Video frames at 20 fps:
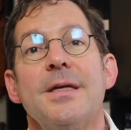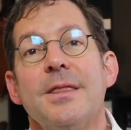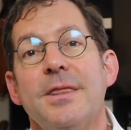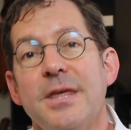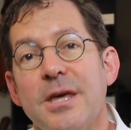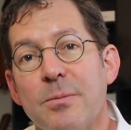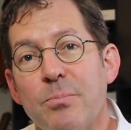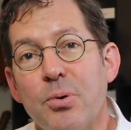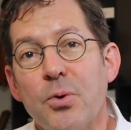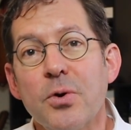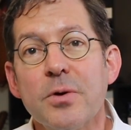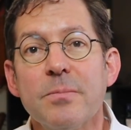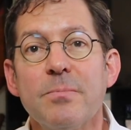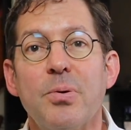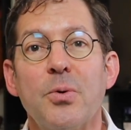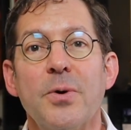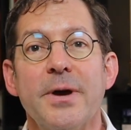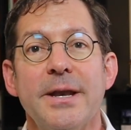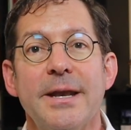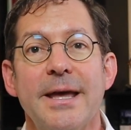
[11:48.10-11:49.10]
The important
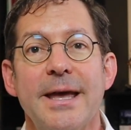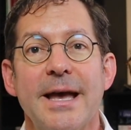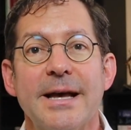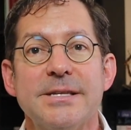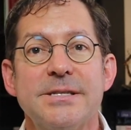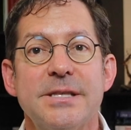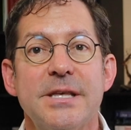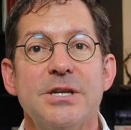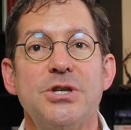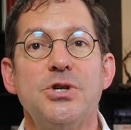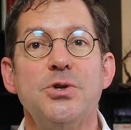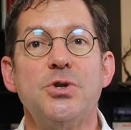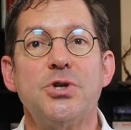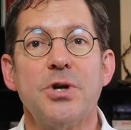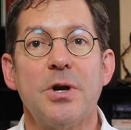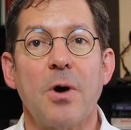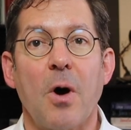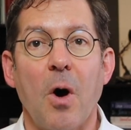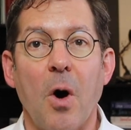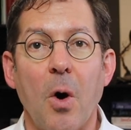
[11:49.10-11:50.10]
point is that you
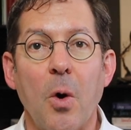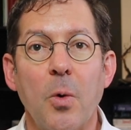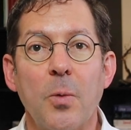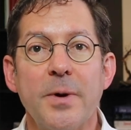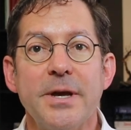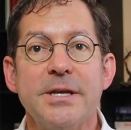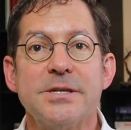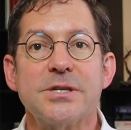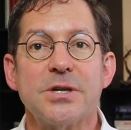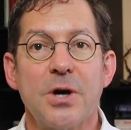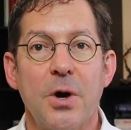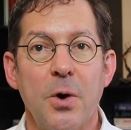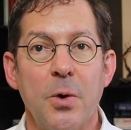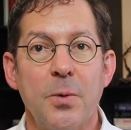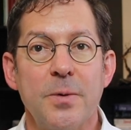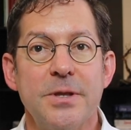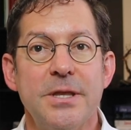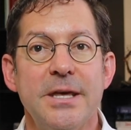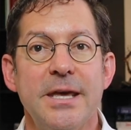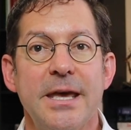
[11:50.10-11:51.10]
should always
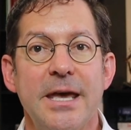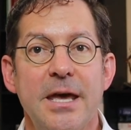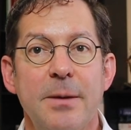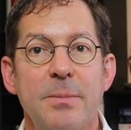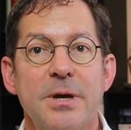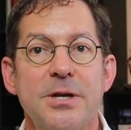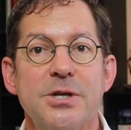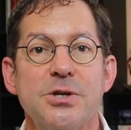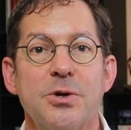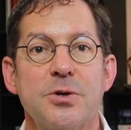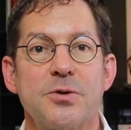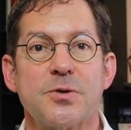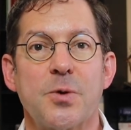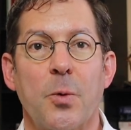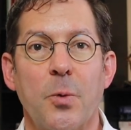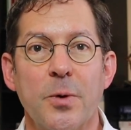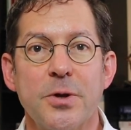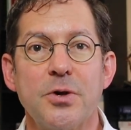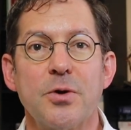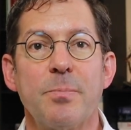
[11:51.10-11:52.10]
code the images
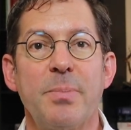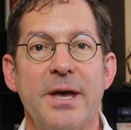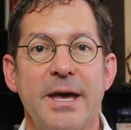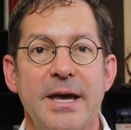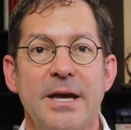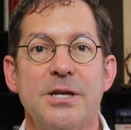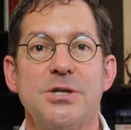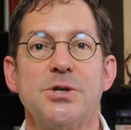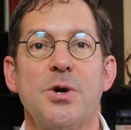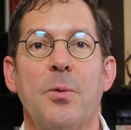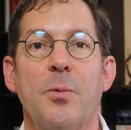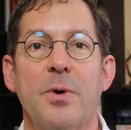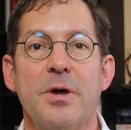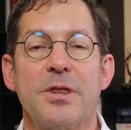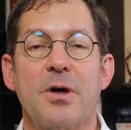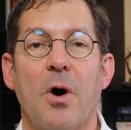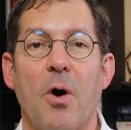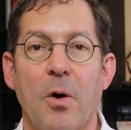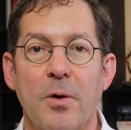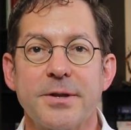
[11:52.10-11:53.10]
on your page
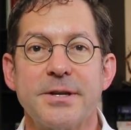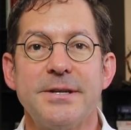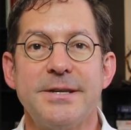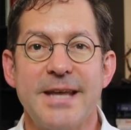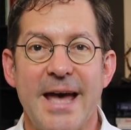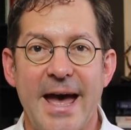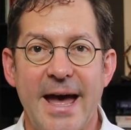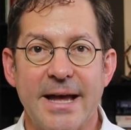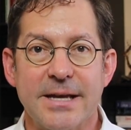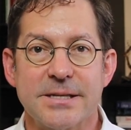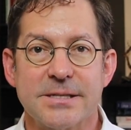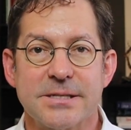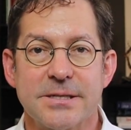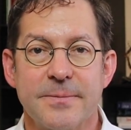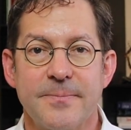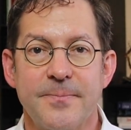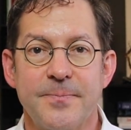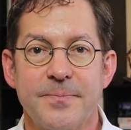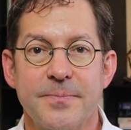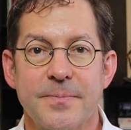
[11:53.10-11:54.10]
with alt tags.
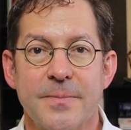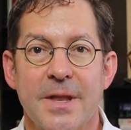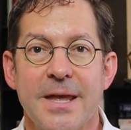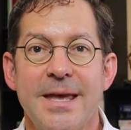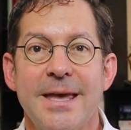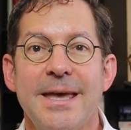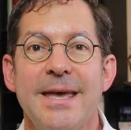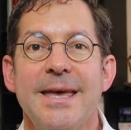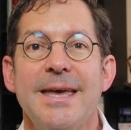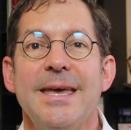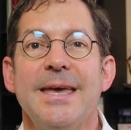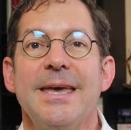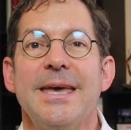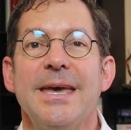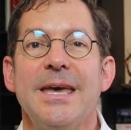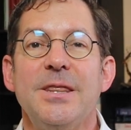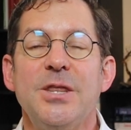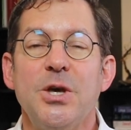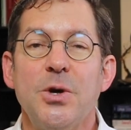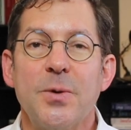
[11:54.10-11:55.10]

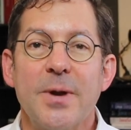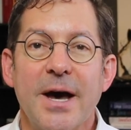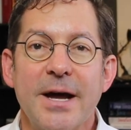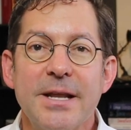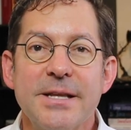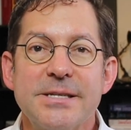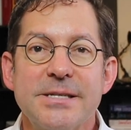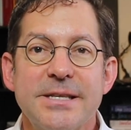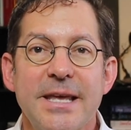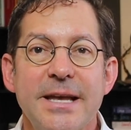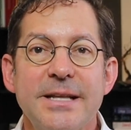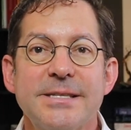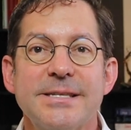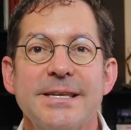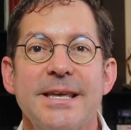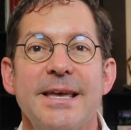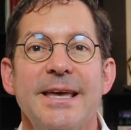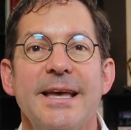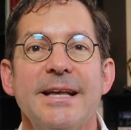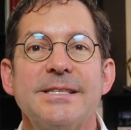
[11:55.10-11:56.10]
In the United States,
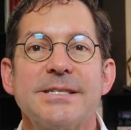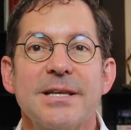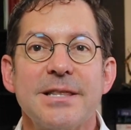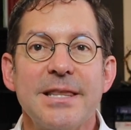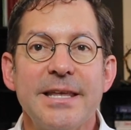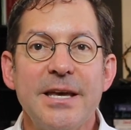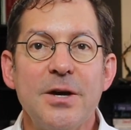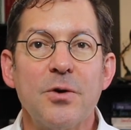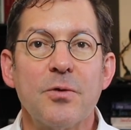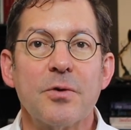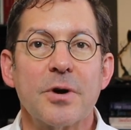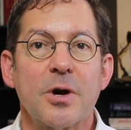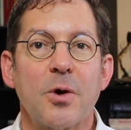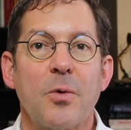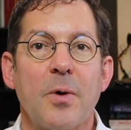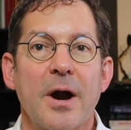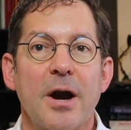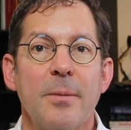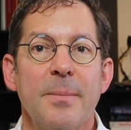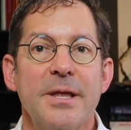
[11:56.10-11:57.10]
it's a legal
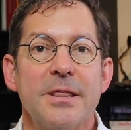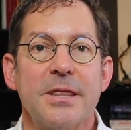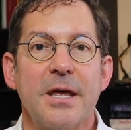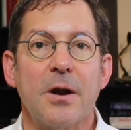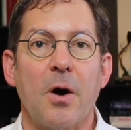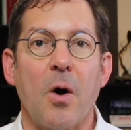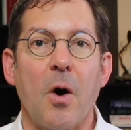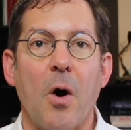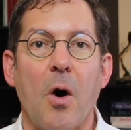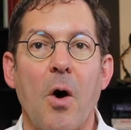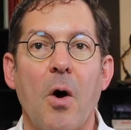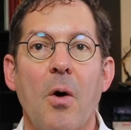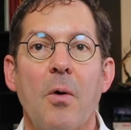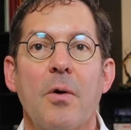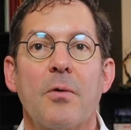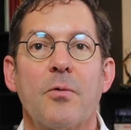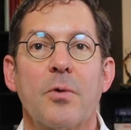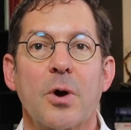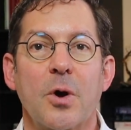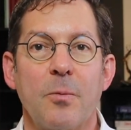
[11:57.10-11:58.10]
requirement that
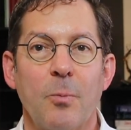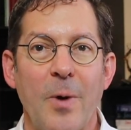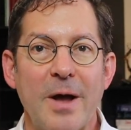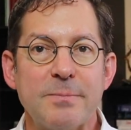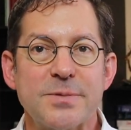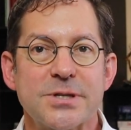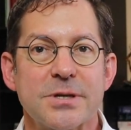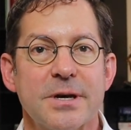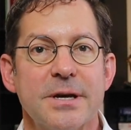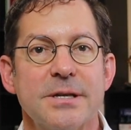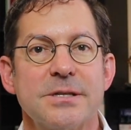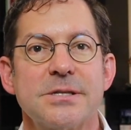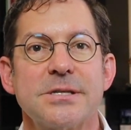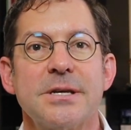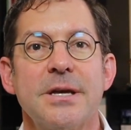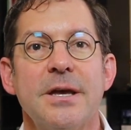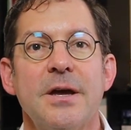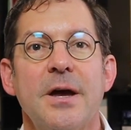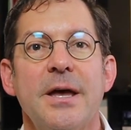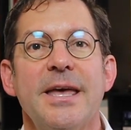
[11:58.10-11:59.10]
all websites
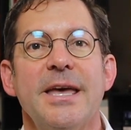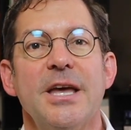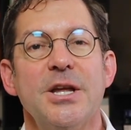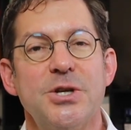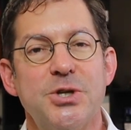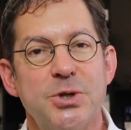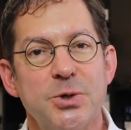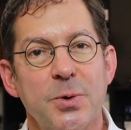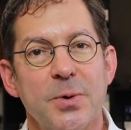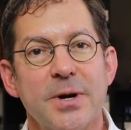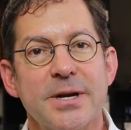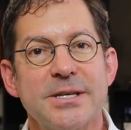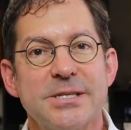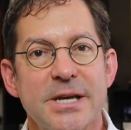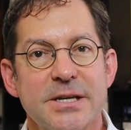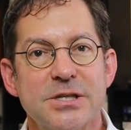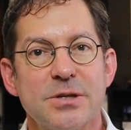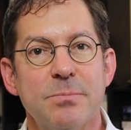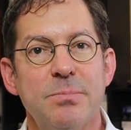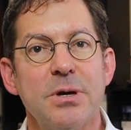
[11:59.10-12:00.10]
ensure
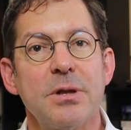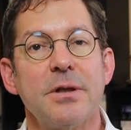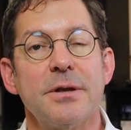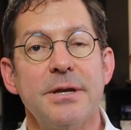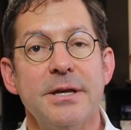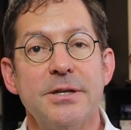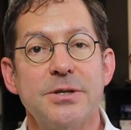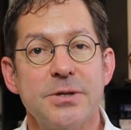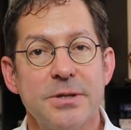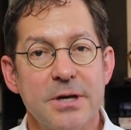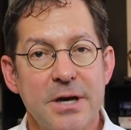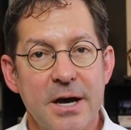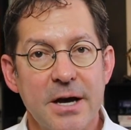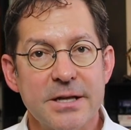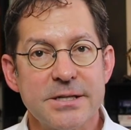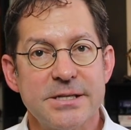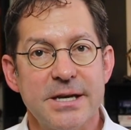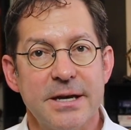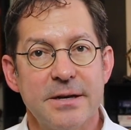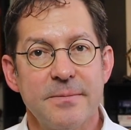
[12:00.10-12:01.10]
accessibility to the
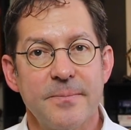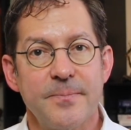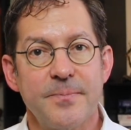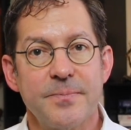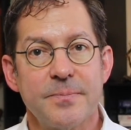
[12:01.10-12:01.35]
content.